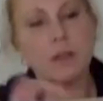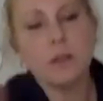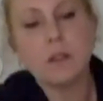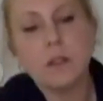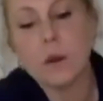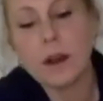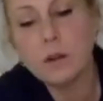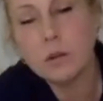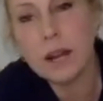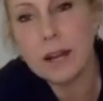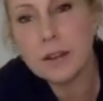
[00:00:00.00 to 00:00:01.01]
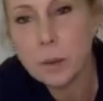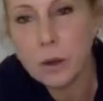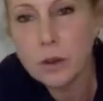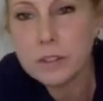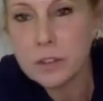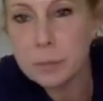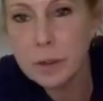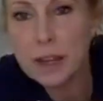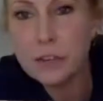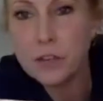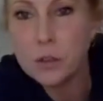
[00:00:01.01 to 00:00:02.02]
the crackle glaze process, but then
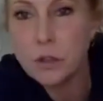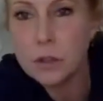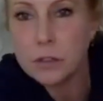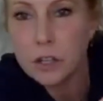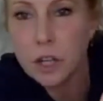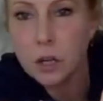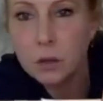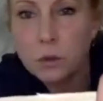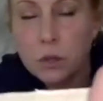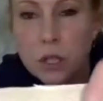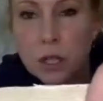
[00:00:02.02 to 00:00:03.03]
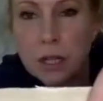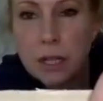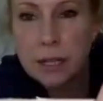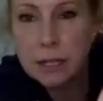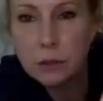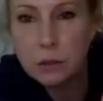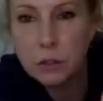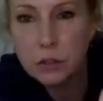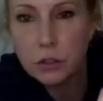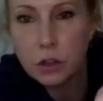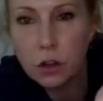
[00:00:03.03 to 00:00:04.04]
if you use the gold gild on
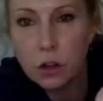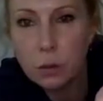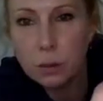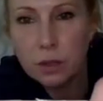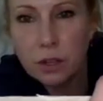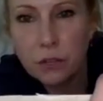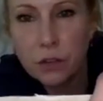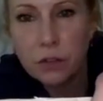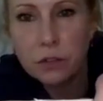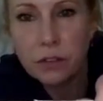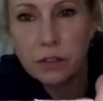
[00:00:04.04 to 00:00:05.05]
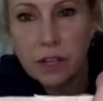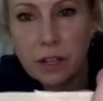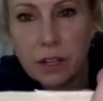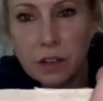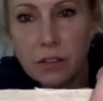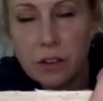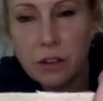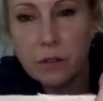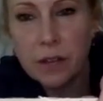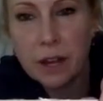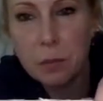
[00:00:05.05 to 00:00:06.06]
top, I don't know if you can see it. Can you see it on
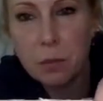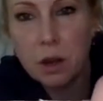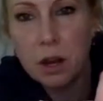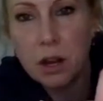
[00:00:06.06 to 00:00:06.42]
the camera?